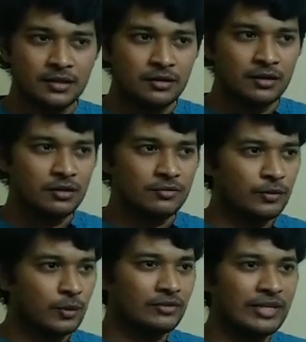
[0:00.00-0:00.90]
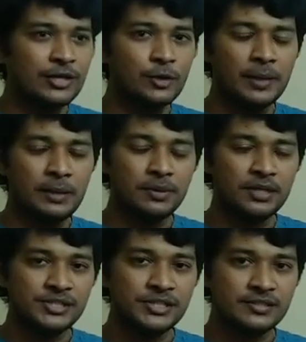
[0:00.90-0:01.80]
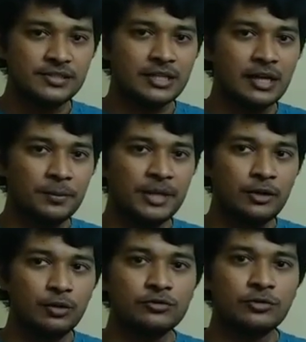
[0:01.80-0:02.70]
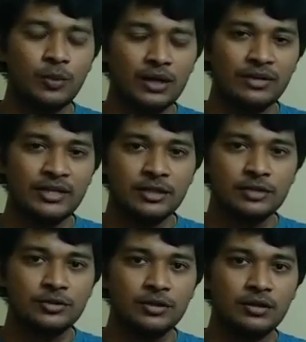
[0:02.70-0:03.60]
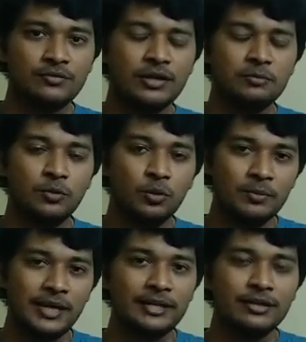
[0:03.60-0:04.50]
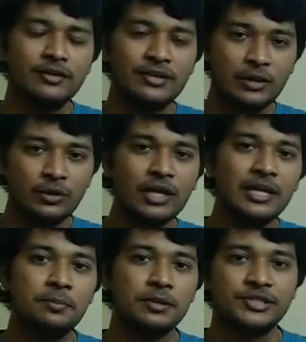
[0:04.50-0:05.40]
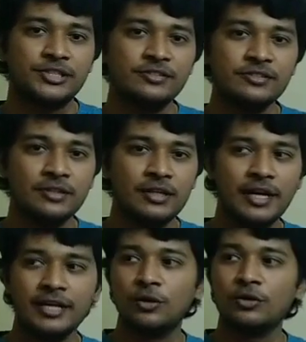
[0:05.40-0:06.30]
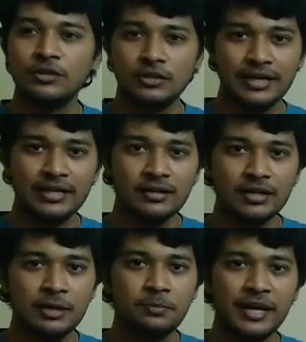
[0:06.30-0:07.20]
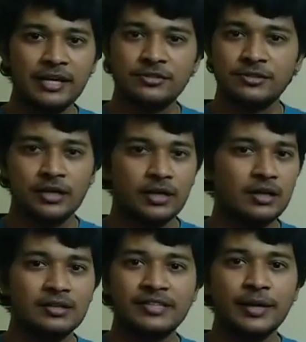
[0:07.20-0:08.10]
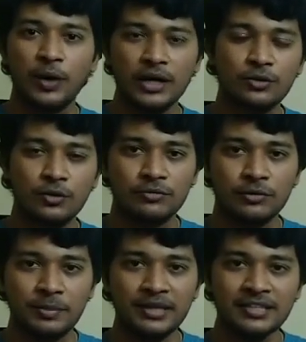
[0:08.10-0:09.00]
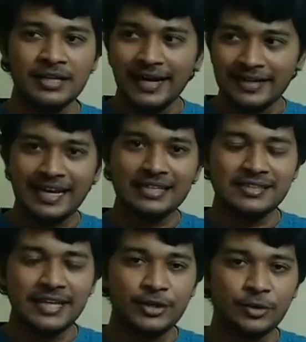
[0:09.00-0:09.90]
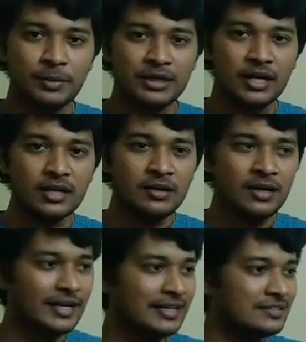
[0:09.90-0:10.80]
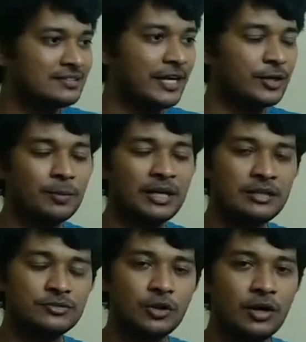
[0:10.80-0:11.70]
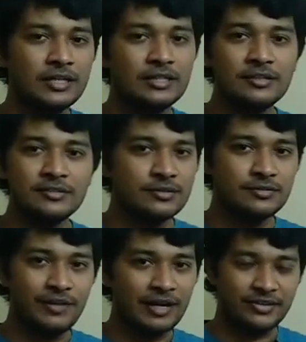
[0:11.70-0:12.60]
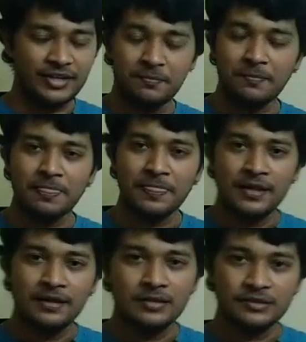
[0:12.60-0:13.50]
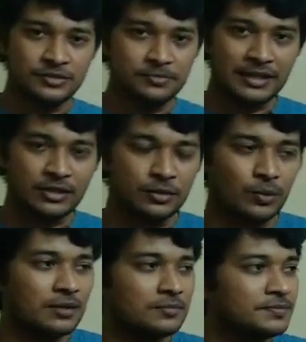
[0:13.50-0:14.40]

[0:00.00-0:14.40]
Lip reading: For one of the equipment purchase, the company goes to one vendor from whom it regularly purchases. It goes to the vendor, it pays say 1 crore of rupees, it gets the equipment done, it gets the equipment installed in its factory. This is method 1.